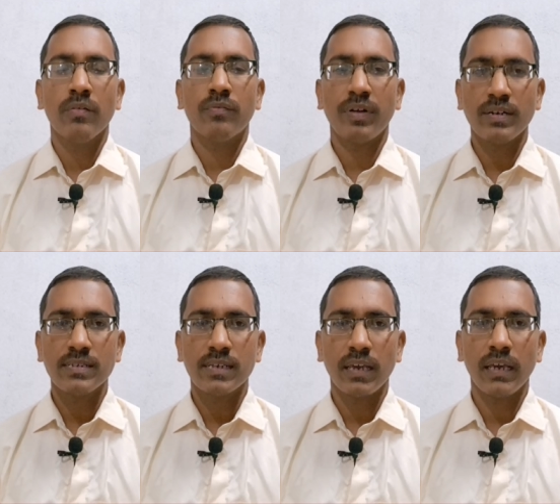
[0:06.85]

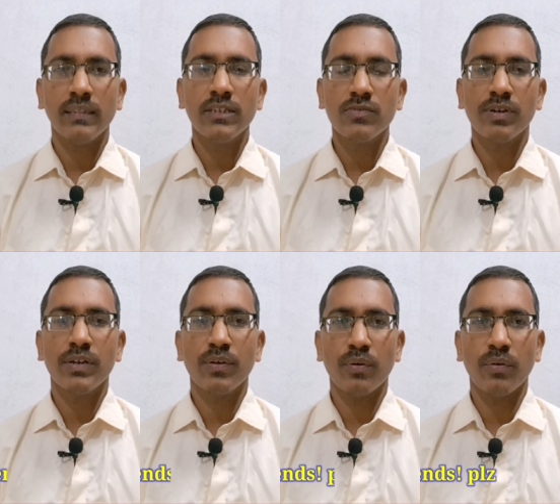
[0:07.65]
Friends, in this
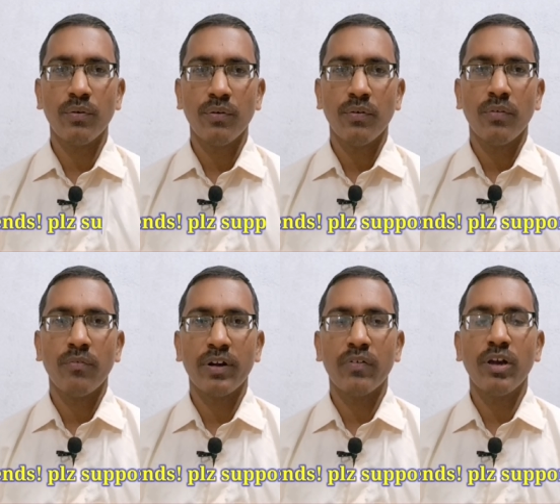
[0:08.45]
video,
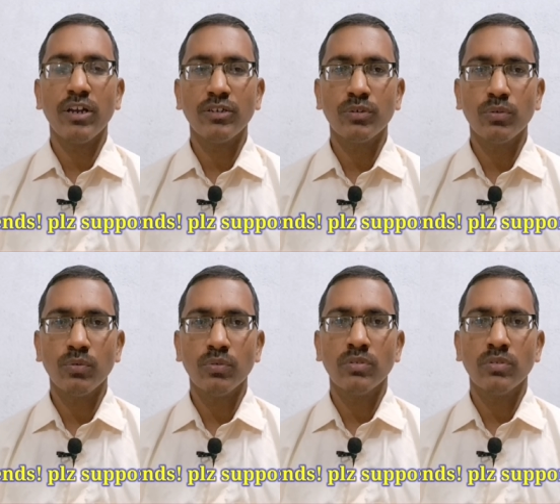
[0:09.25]
we are going to